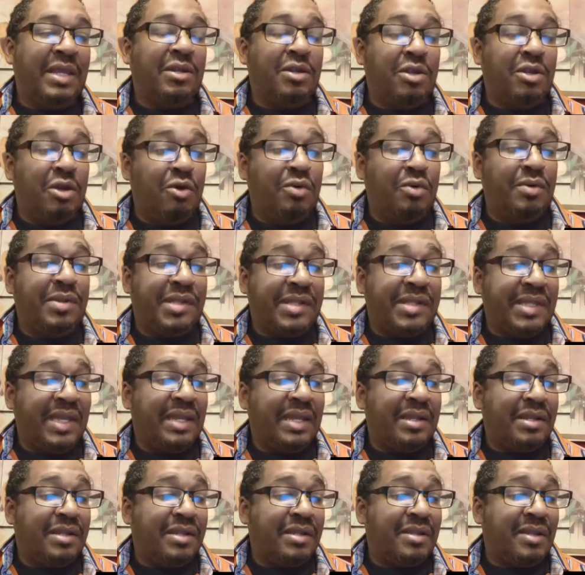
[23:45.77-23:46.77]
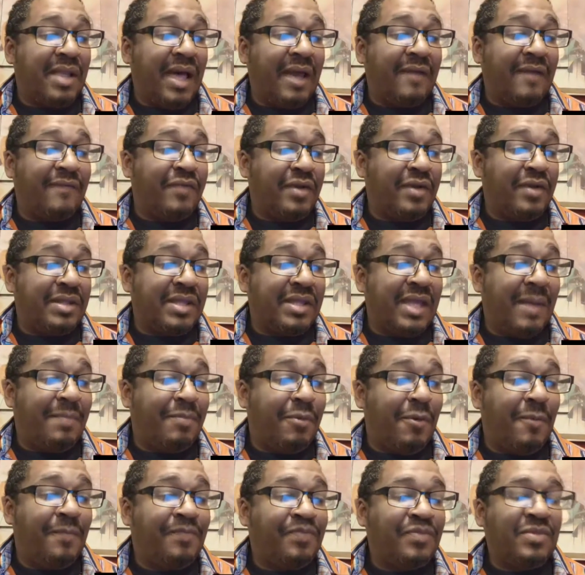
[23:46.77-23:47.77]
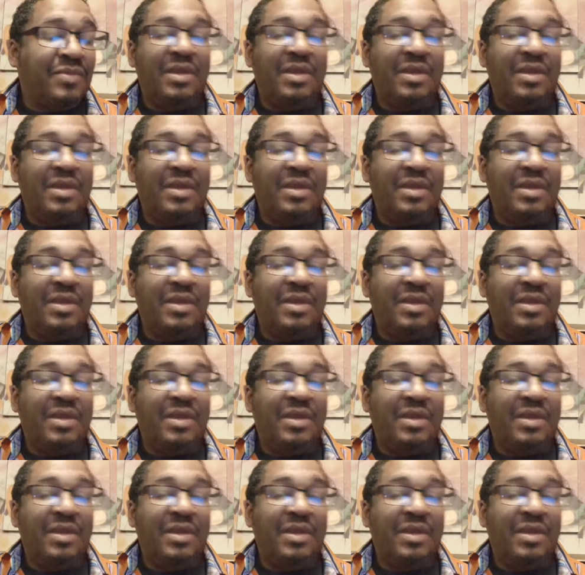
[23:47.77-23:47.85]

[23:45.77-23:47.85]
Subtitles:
no sense. Like, for example,